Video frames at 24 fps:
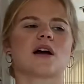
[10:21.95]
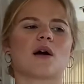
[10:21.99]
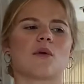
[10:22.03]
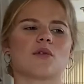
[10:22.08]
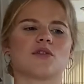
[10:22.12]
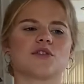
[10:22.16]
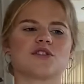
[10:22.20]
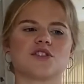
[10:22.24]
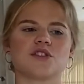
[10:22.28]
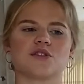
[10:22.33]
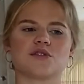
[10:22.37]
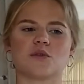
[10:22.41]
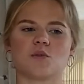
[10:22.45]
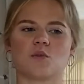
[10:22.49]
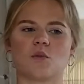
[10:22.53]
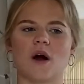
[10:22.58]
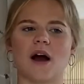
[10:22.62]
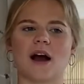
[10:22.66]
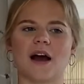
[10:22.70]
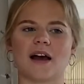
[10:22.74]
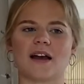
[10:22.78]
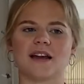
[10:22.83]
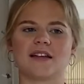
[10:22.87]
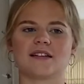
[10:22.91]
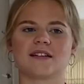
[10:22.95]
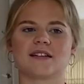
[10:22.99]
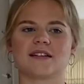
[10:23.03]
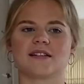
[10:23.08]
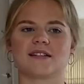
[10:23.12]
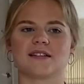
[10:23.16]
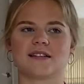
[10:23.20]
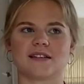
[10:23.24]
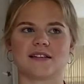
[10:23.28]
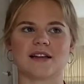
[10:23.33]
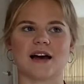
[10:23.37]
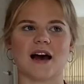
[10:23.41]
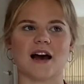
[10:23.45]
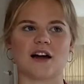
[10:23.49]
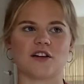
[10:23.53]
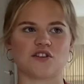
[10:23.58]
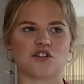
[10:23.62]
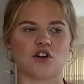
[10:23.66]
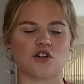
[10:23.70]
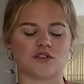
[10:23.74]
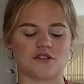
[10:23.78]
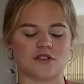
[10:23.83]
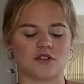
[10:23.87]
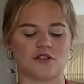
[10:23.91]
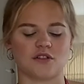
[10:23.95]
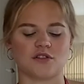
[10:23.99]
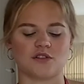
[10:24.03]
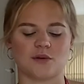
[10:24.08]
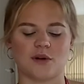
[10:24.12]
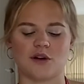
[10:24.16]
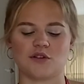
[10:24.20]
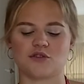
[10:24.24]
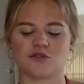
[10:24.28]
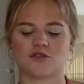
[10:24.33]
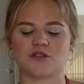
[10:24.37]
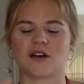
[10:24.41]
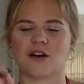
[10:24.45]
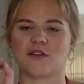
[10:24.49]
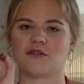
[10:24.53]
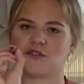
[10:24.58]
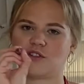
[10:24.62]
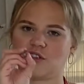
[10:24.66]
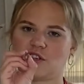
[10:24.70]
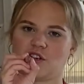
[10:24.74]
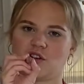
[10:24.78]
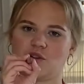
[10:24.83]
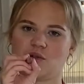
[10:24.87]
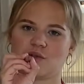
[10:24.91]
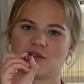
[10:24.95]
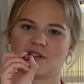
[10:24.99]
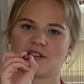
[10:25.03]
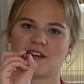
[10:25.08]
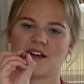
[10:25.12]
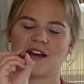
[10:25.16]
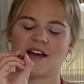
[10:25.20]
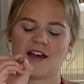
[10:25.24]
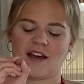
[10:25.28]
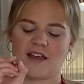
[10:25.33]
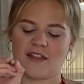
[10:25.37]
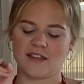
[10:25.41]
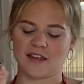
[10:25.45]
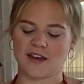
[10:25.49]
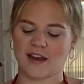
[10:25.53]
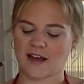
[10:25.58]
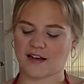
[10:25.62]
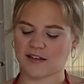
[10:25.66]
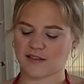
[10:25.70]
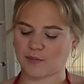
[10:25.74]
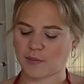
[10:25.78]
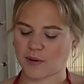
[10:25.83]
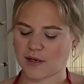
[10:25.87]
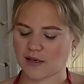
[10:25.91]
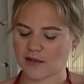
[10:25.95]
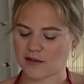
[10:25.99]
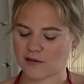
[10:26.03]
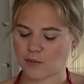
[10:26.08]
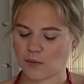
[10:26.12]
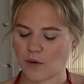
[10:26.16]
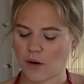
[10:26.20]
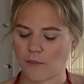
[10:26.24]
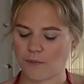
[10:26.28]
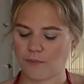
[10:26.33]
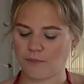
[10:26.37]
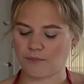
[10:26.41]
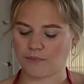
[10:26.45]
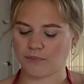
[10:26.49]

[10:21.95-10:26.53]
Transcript: I want to use a wide star nozzle, so I'll just have to use the next biggest one.